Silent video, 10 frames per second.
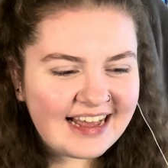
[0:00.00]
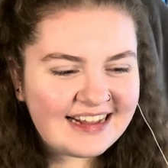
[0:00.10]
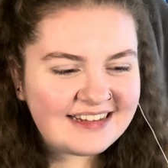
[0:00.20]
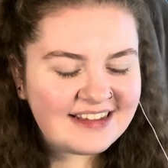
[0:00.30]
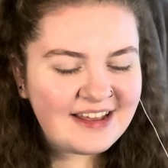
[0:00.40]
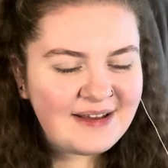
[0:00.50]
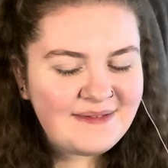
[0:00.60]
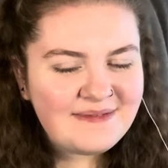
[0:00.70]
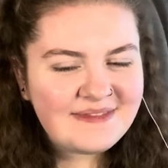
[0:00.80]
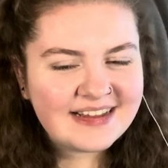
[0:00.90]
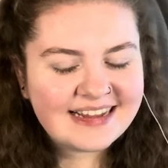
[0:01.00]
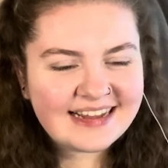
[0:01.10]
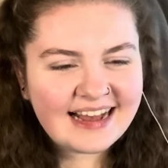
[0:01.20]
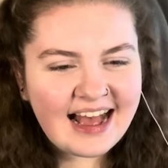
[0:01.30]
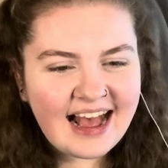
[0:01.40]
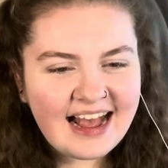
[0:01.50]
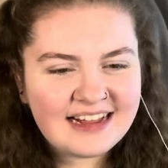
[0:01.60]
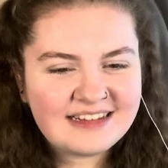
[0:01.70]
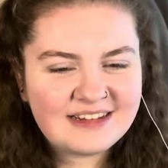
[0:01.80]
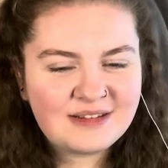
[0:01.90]
Is um
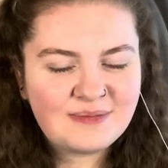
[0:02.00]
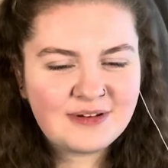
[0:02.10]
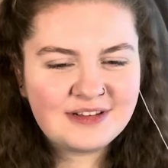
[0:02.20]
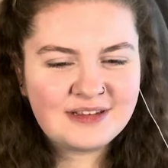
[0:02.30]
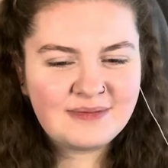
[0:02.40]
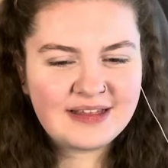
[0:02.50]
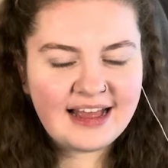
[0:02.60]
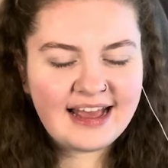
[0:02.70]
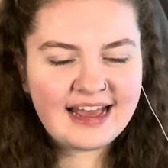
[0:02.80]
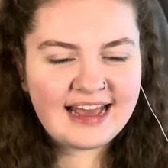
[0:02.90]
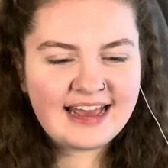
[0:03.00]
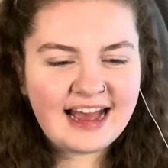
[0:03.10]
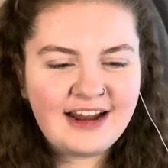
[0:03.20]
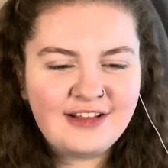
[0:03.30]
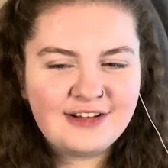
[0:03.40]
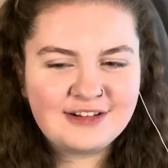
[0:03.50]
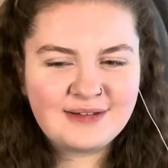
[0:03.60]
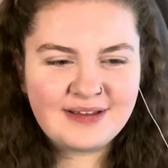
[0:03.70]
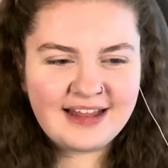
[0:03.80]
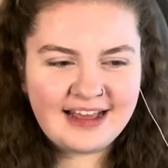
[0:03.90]
Isaac supposed to be like he kind of looks a
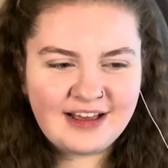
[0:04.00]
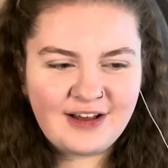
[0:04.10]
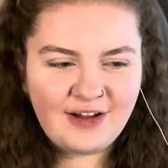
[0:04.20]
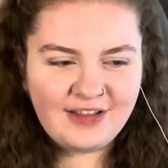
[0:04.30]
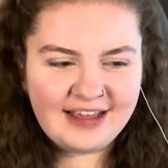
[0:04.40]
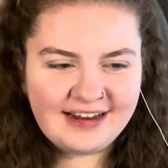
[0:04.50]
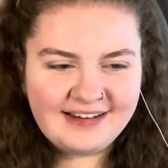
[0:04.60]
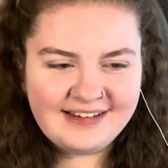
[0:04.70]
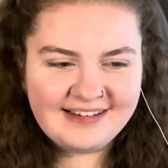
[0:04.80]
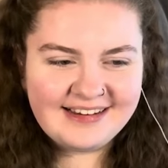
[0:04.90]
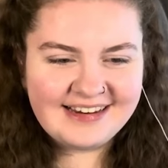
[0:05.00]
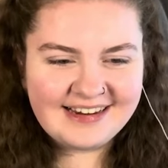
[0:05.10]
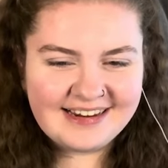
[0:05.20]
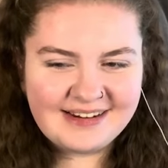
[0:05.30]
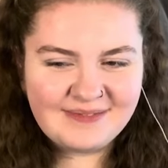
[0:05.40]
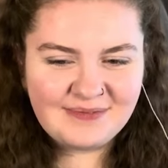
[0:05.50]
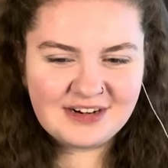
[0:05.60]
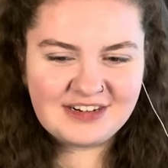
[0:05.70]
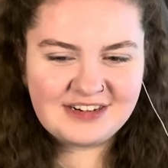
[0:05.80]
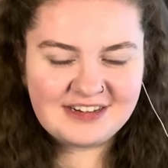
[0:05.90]
bit like Colin
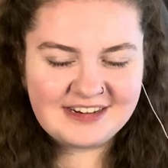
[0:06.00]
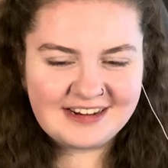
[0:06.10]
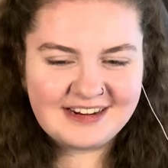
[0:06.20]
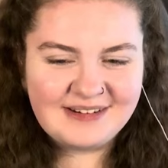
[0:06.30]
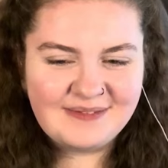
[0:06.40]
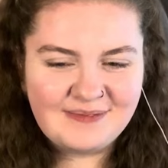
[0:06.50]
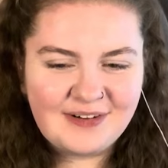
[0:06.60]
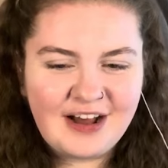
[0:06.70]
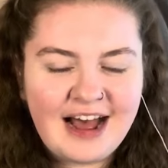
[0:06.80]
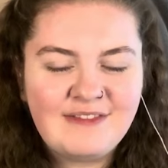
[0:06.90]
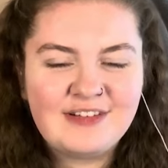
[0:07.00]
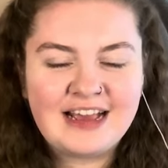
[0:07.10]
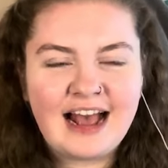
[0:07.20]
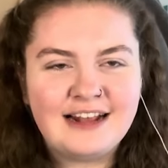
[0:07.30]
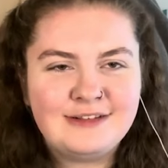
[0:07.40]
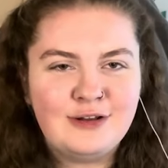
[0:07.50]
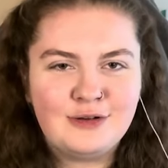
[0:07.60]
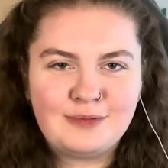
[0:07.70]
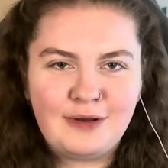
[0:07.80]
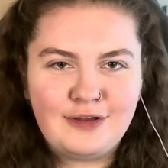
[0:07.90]
Bridgerton, but I've guys no
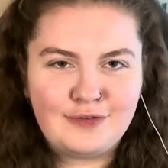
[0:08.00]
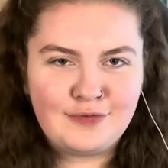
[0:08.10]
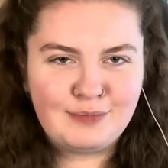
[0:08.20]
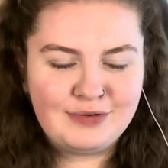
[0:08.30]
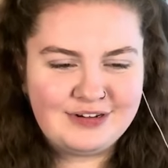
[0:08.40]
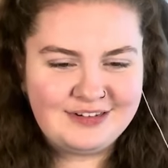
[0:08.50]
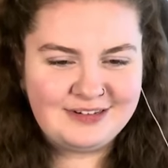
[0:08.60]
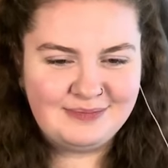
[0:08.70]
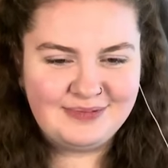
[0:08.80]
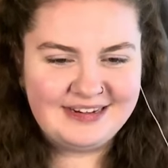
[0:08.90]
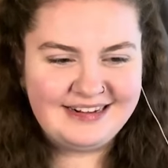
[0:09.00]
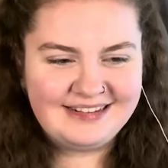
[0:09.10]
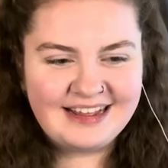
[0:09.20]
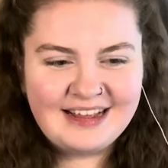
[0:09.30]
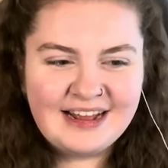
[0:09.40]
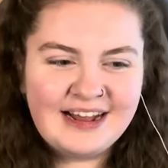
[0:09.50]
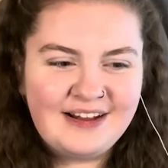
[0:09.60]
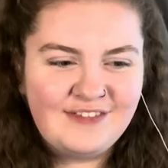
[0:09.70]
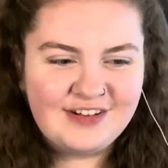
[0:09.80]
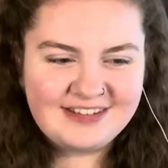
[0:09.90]
spoilers for Bridgerton, please.
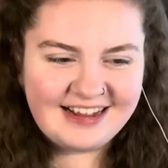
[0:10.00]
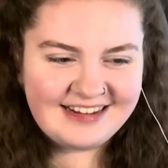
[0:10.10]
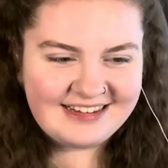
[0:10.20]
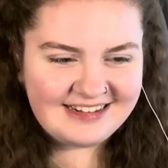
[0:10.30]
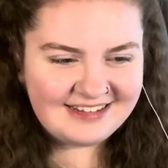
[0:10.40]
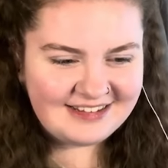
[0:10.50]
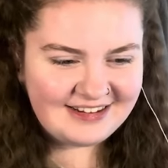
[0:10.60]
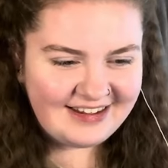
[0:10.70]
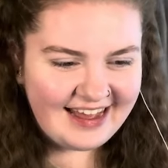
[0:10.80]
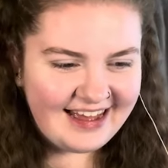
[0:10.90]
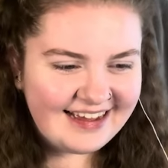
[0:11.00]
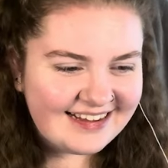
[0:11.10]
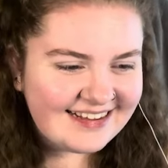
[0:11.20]
I'm not started season two yet.